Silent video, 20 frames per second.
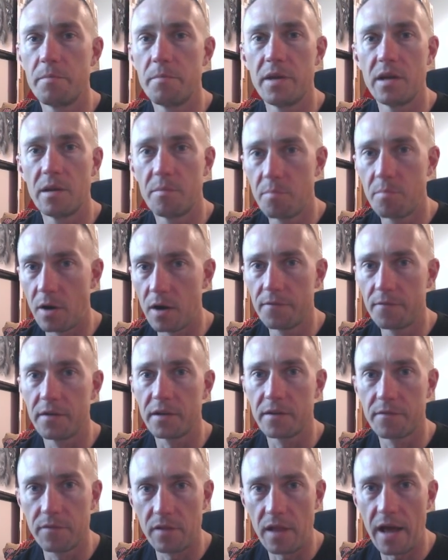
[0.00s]
to be a
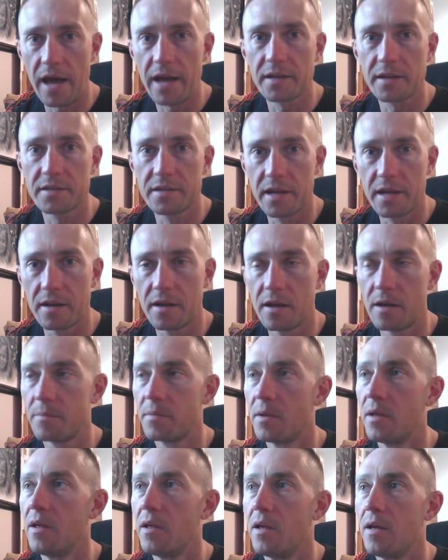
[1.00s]
perfect flag setup,